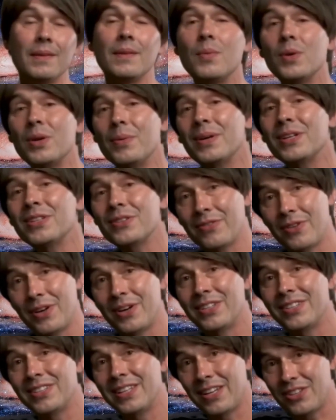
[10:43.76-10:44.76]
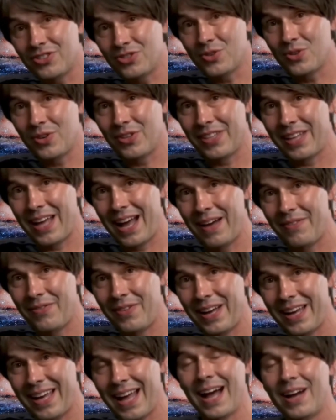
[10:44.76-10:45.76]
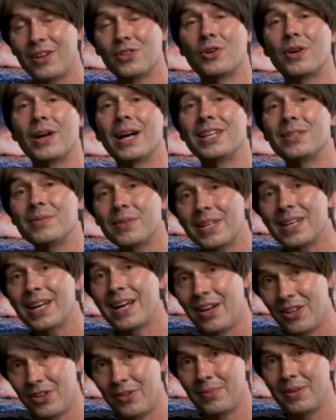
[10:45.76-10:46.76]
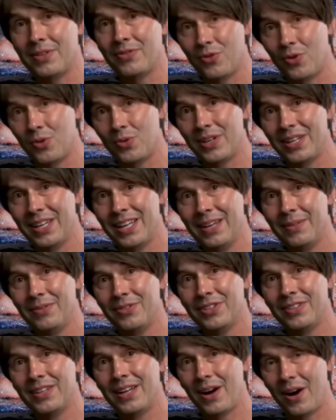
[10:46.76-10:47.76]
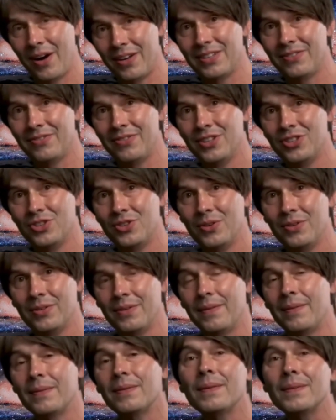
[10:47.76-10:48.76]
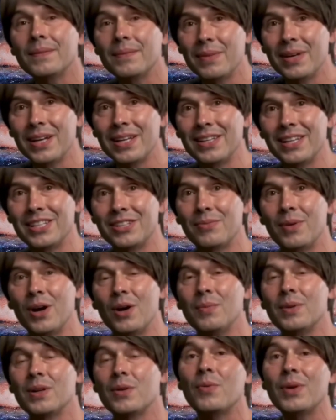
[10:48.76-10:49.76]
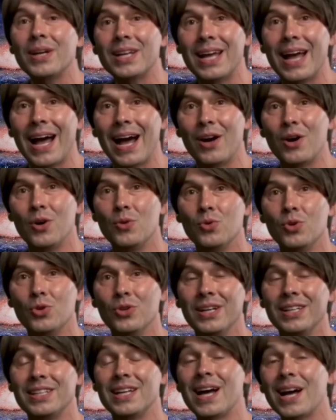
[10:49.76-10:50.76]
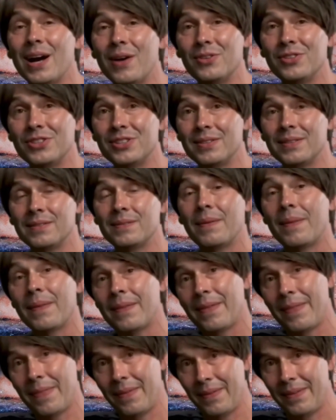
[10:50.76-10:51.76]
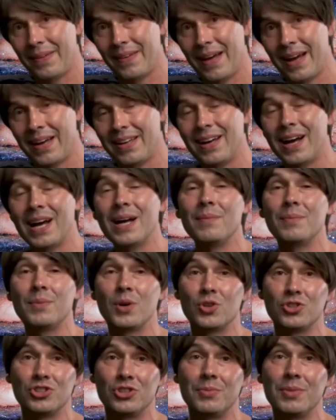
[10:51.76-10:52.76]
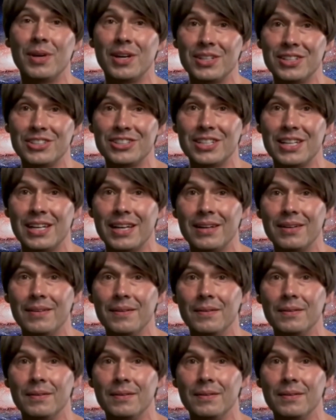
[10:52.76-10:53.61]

We must first exhaust every natural explanation before we leap to the artificial. But at this moment, we cannot rule it out. And that possibility